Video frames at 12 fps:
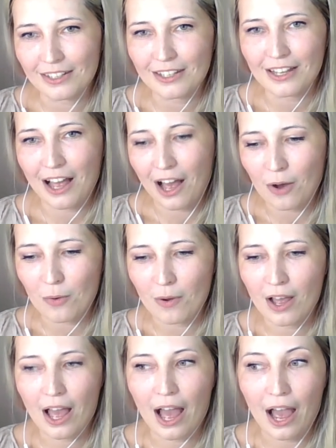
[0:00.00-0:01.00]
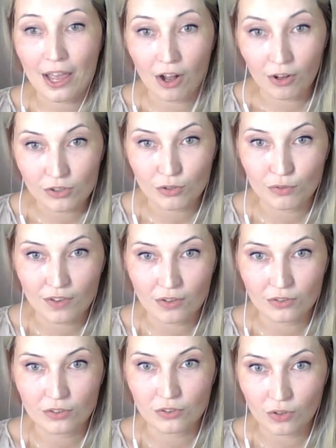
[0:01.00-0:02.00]
technique how I also
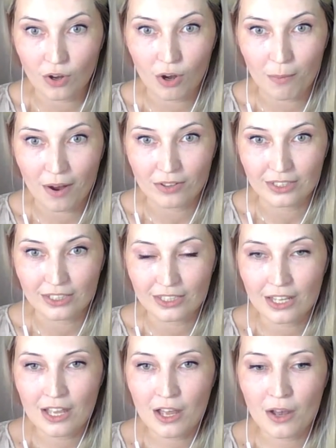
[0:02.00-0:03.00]
found to go about it.